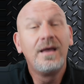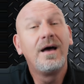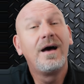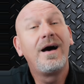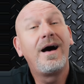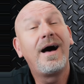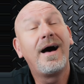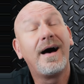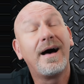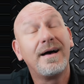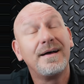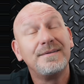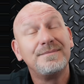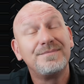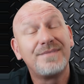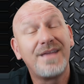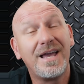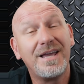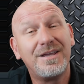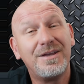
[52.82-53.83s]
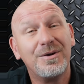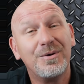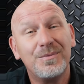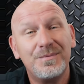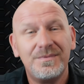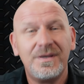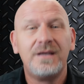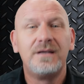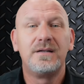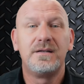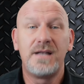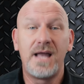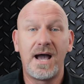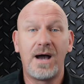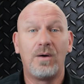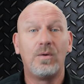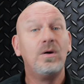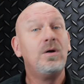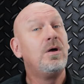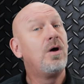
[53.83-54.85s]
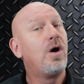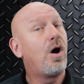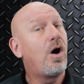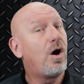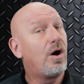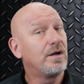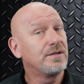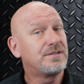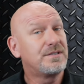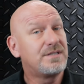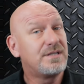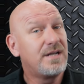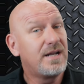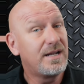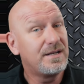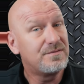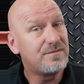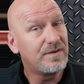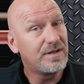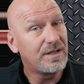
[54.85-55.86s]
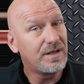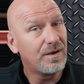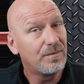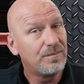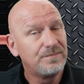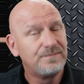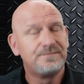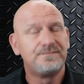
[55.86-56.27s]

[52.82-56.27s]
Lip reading: Ah, thank you. Now, on to today's video.